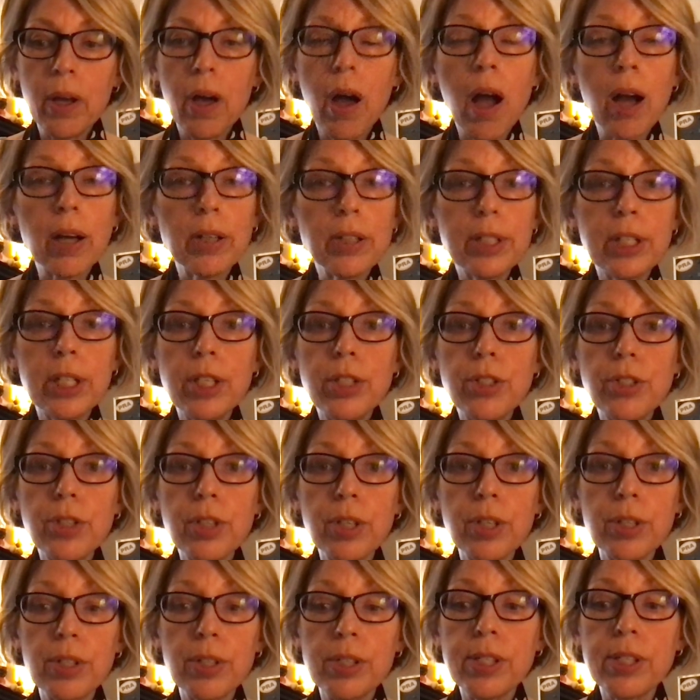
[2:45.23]
Our
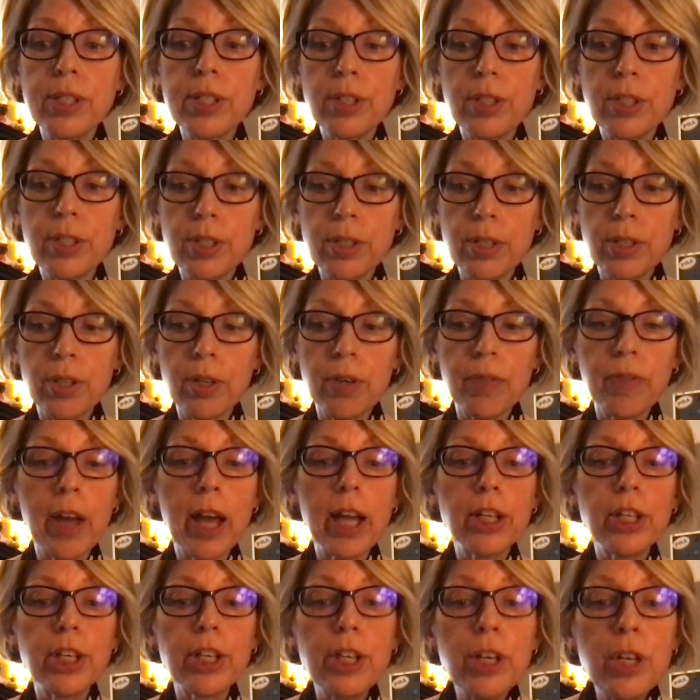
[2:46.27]
teachers deserve a
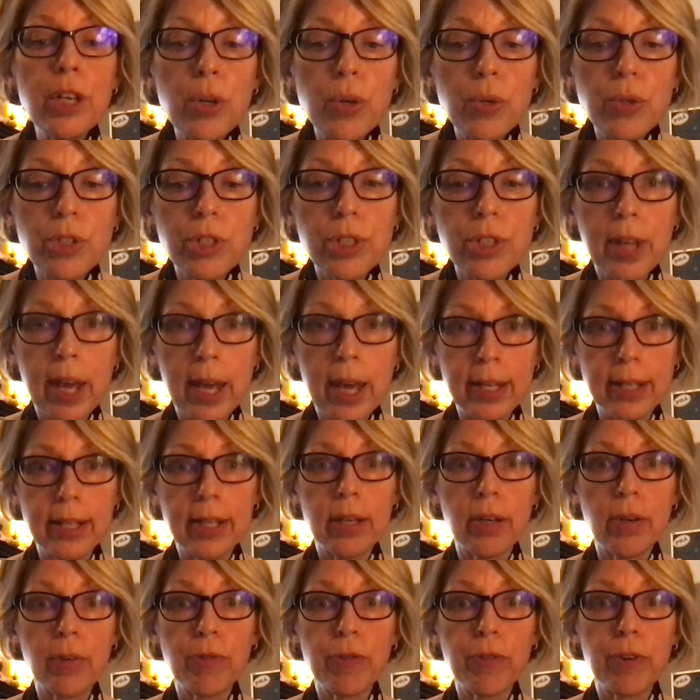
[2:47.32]
huge thank
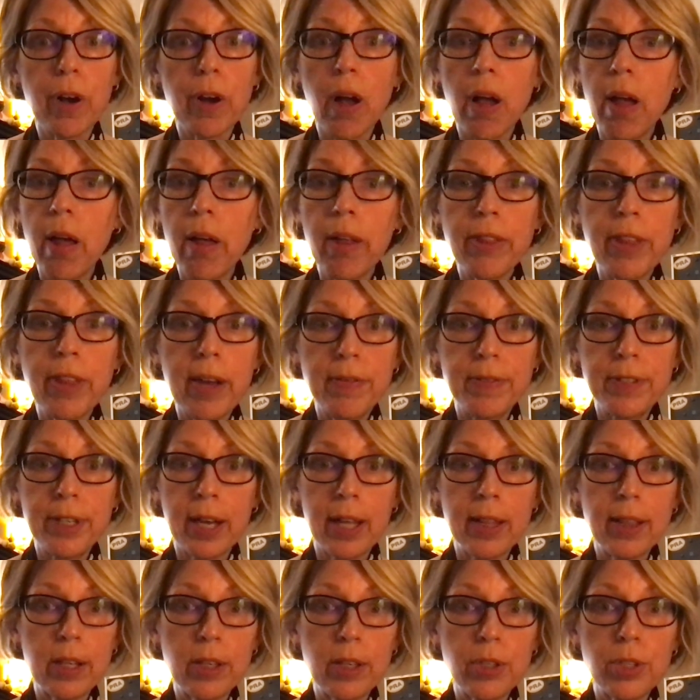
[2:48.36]
you for all they've
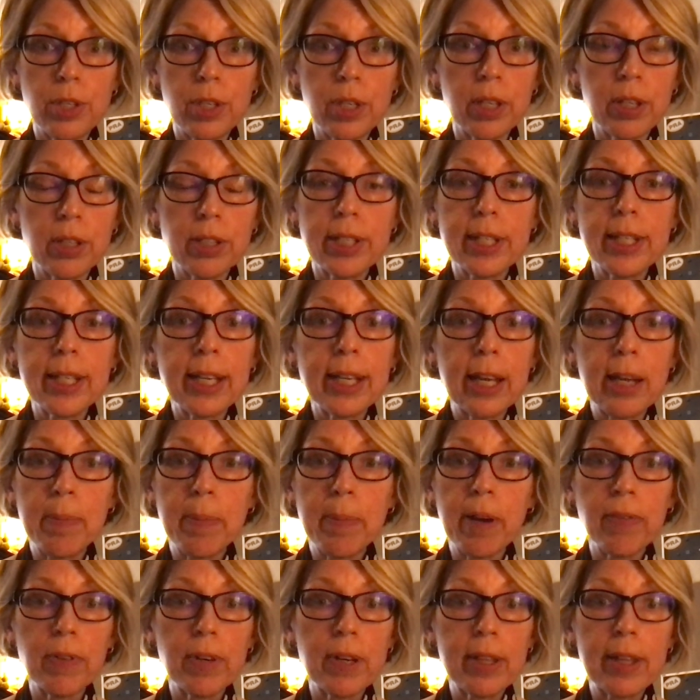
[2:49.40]
done this year to keep
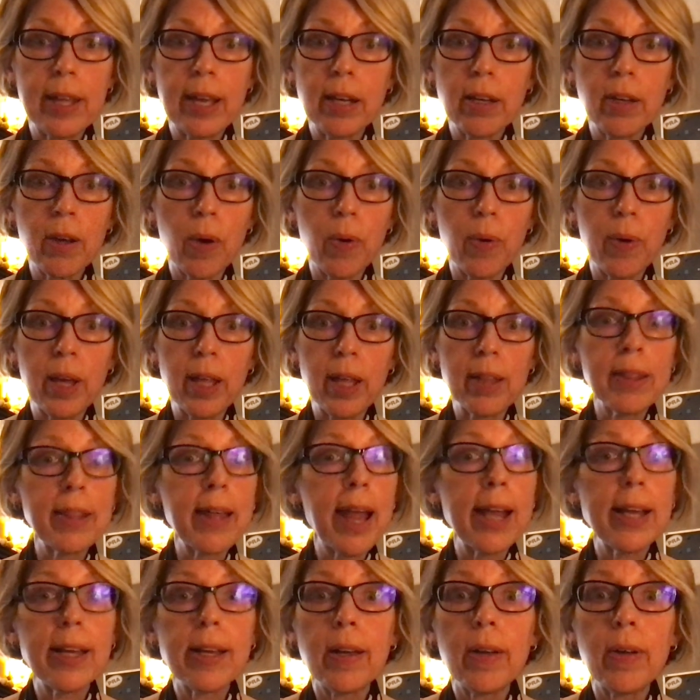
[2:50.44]
everything going.
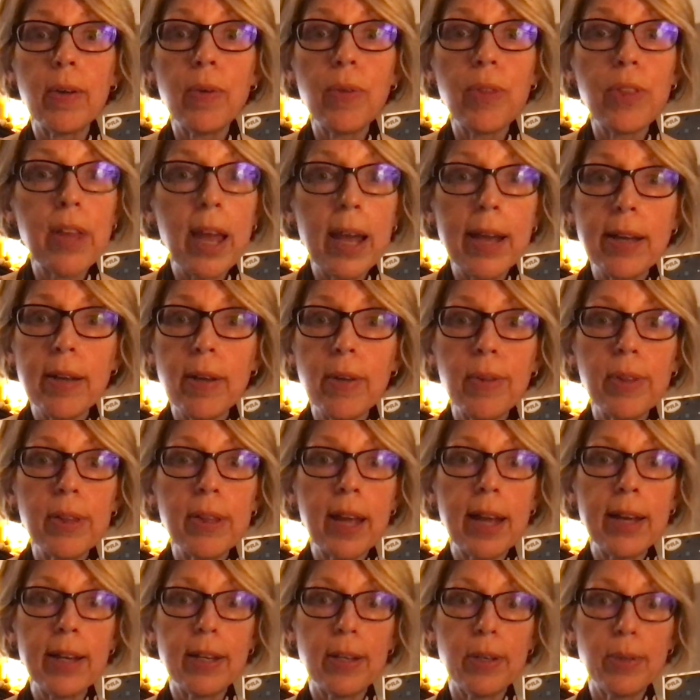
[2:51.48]
Thank you, thank you,
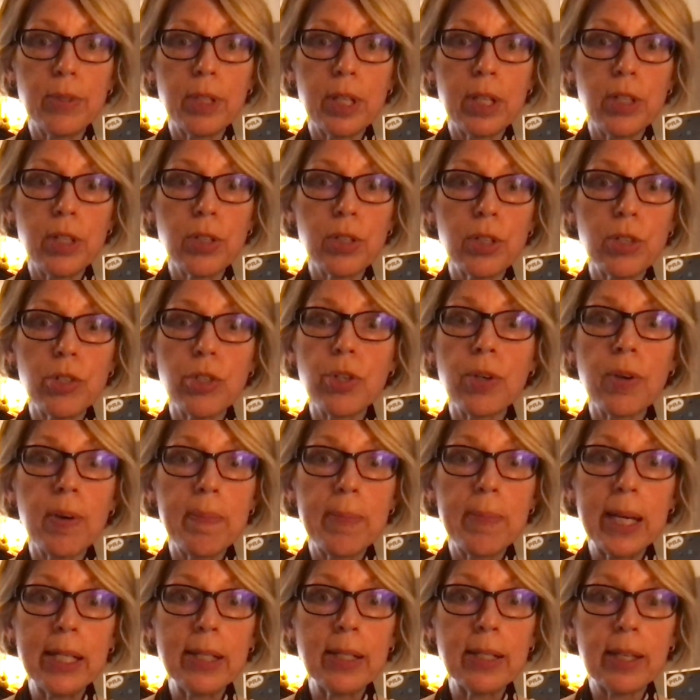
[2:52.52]
thank you, teachers. You're
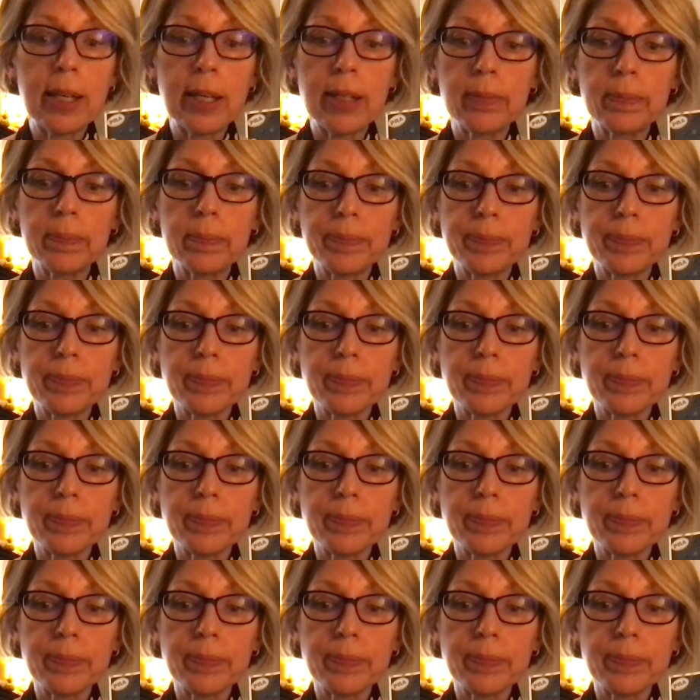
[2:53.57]
amazing.